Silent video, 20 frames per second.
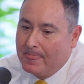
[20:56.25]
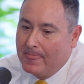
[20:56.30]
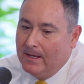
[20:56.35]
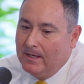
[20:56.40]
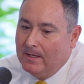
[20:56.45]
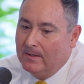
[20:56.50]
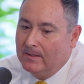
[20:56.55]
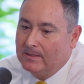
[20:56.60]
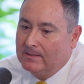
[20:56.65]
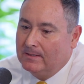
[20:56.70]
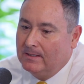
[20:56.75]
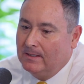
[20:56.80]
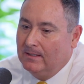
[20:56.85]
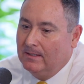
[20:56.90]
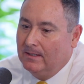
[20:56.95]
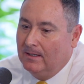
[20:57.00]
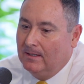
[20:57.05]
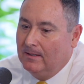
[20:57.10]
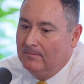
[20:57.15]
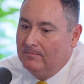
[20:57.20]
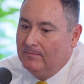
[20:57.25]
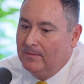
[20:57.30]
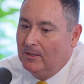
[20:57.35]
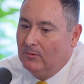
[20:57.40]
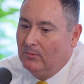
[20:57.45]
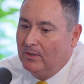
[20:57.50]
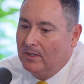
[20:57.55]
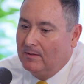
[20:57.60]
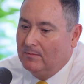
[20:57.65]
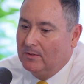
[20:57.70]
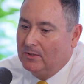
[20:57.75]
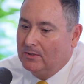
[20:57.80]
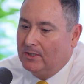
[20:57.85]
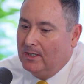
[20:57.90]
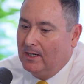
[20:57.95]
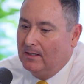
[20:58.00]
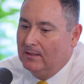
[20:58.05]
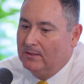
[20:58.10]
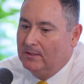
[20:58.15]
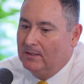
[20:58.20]
I'd say, one of the most
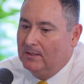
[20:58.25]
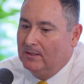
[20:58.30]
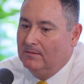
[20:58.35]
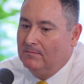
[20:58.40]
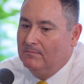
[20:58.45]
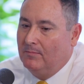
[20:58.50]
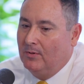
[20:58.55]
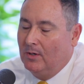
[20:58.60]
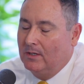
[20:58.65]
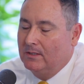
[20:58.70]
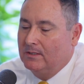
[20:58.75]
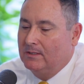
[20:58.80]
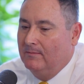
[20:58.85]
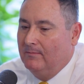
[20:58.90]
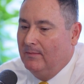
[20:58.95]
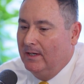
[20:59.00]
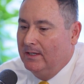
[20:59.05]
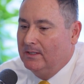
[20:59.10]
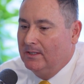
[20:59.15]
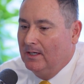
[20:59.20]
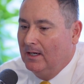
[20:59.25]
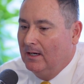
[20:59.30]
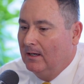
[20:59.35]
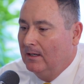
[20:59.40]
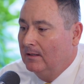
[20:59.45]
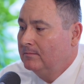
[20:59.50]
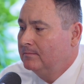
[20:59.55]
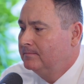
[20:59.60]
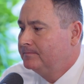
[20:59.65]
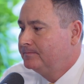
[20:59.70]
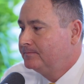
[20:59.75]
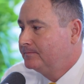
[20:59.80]
challenging parts of my job